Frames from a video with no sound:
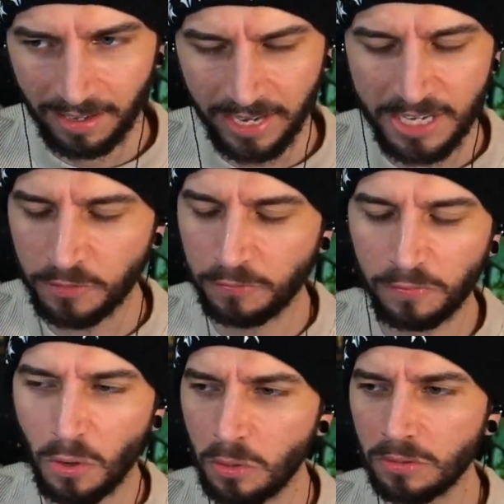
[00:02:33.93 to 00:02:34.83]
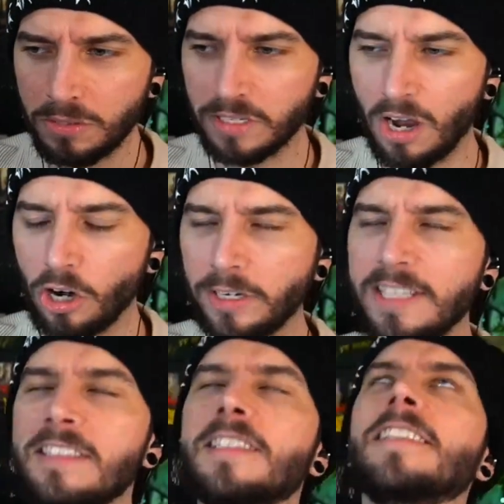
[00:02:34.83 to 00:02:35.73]
His vocals are
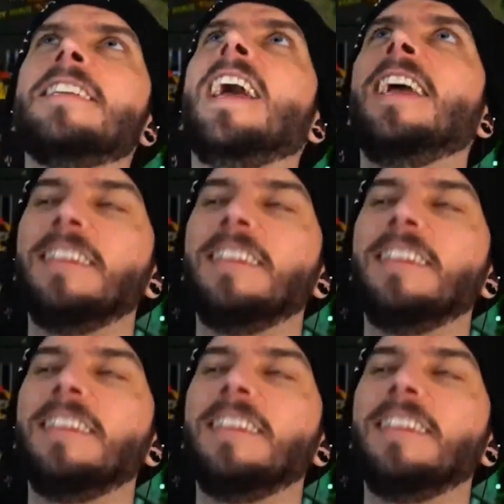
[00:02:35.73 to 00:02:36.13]
insane.